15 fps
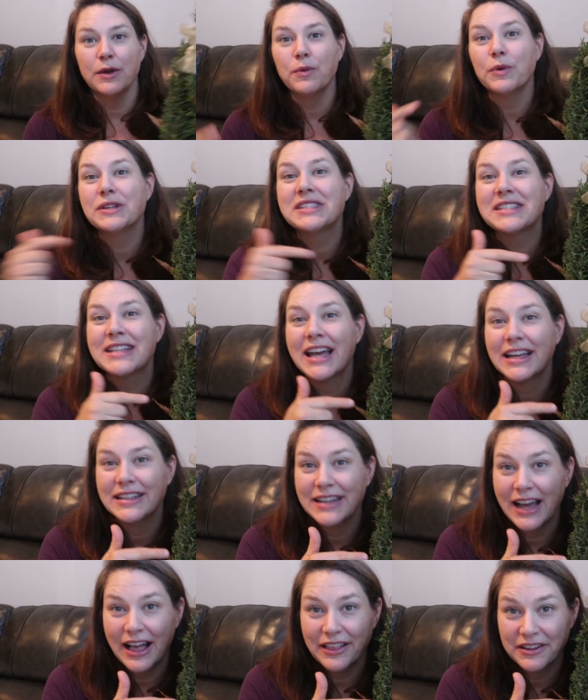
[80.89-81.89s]
It was
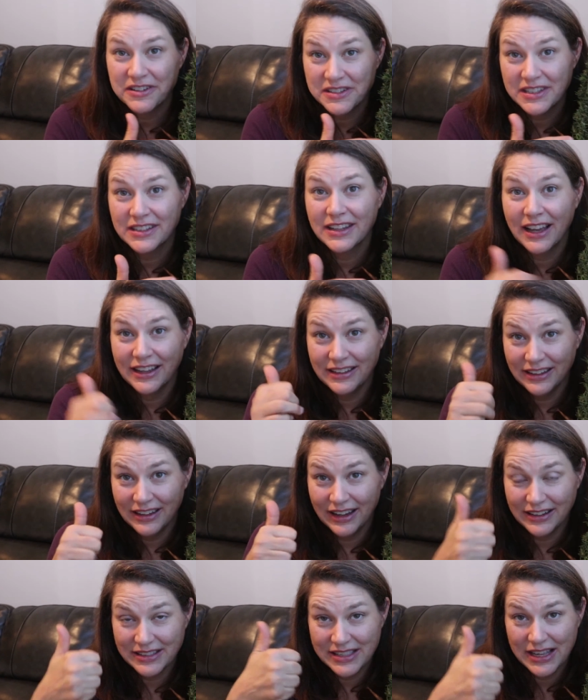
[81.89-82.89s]

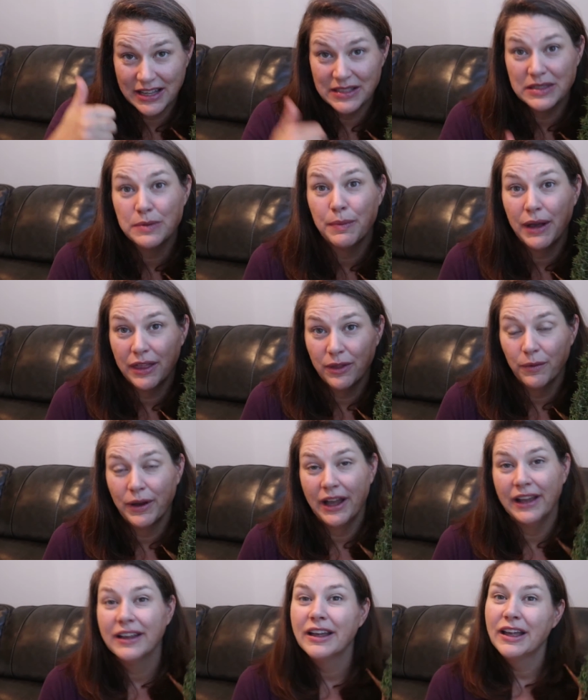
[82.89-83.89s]
$10.99, by the
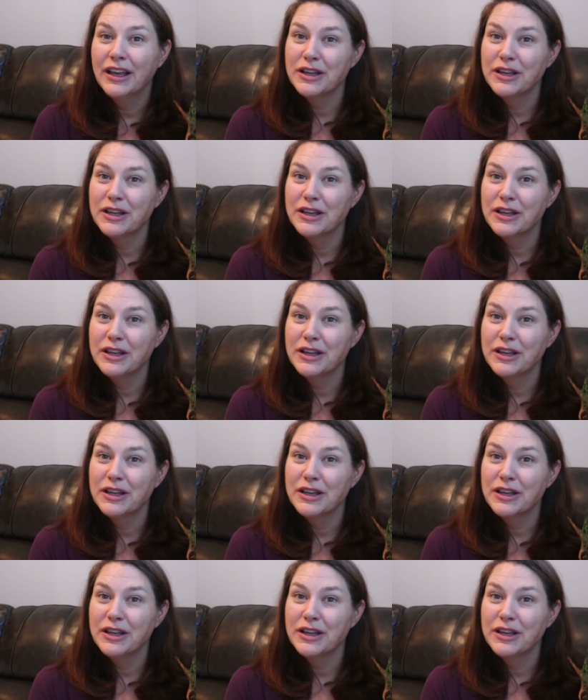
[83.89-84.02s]
way.